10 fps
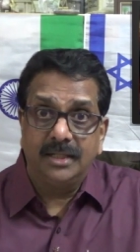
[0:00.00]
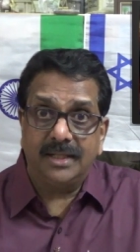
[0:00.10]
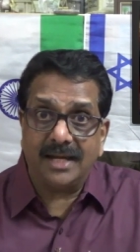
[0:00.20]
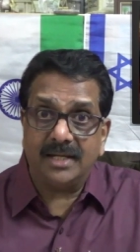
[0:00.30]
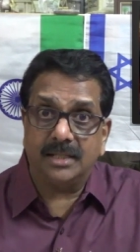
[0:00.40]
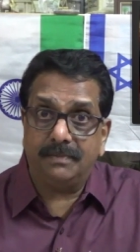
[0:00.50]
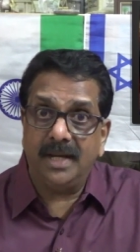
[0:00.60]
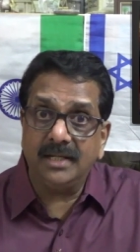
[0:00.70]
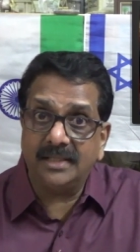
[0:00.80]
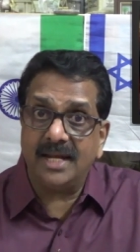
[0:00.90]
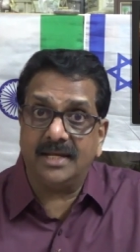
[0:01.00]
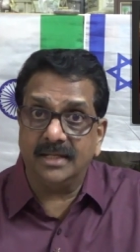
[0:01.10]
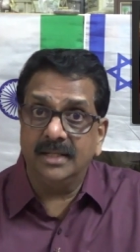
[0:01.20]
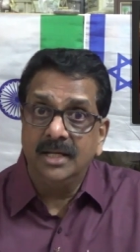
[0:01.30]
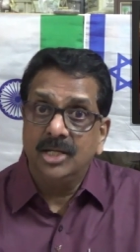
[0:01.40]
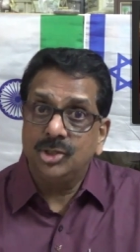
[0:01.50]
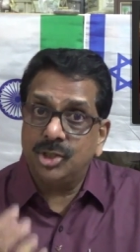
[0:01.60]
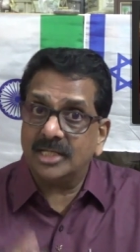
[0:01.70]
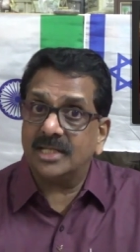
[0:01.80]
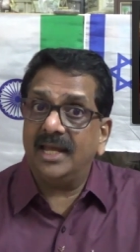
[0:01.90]
that is being taken,
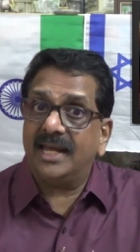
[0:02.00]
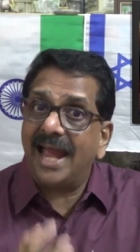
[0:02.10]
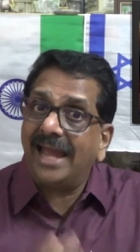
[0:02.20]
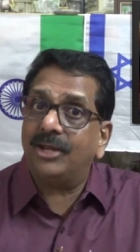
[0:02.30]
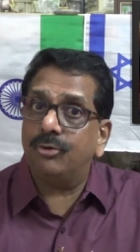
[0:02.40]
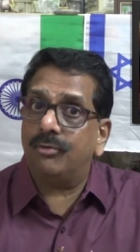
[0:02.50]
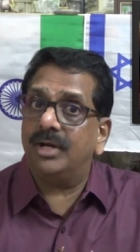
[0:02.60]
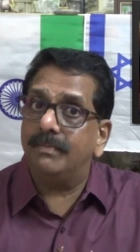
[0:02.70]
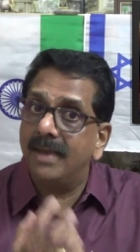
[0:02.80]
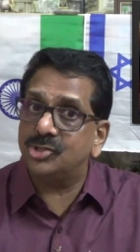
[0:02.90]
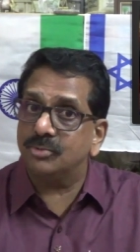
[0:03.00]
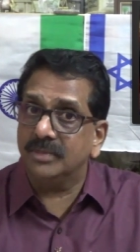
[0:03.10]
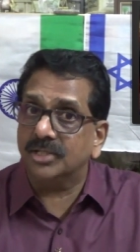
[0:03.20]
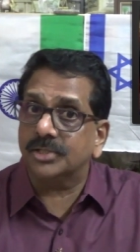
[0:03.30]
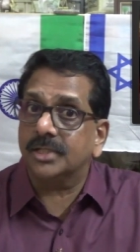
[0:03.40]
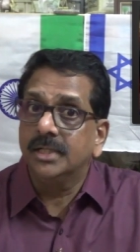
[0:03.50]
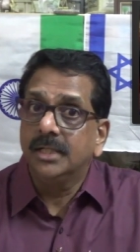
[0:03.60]
just like accurate measurements